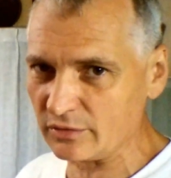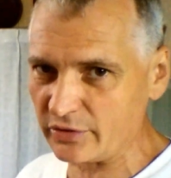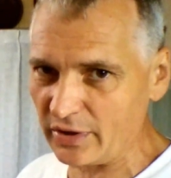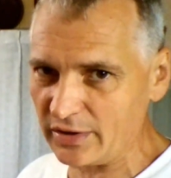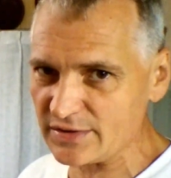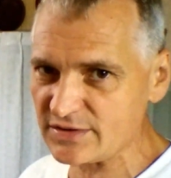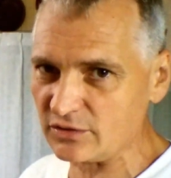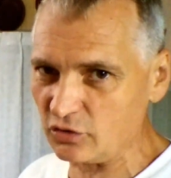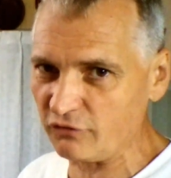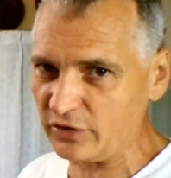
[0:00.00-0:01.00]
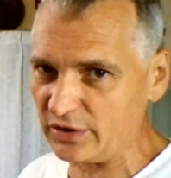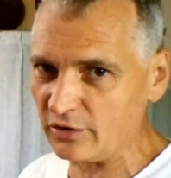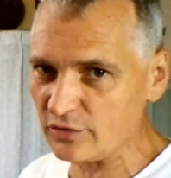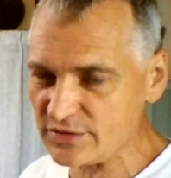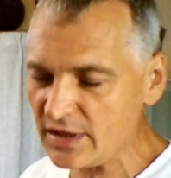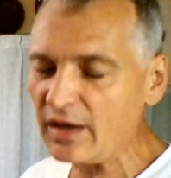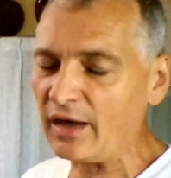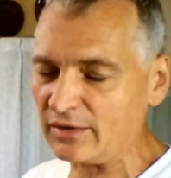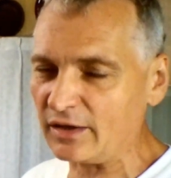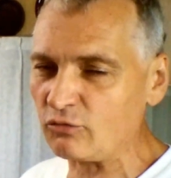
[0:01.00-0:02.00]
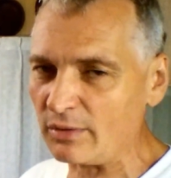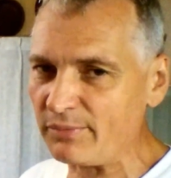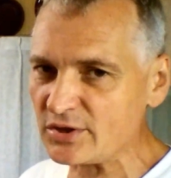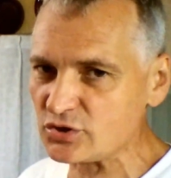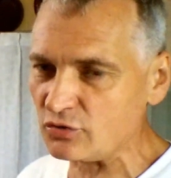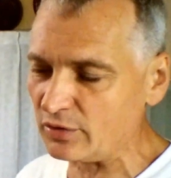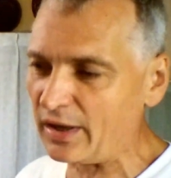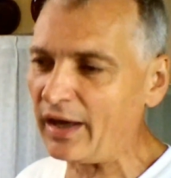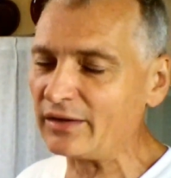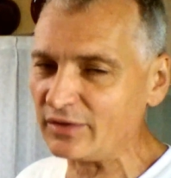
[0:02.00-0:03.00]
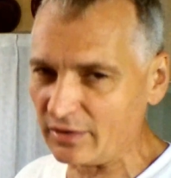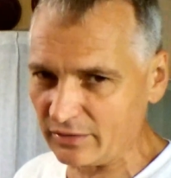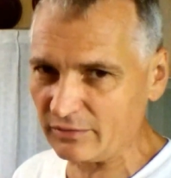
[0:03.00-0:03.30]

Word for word: release new videos and that will be soon and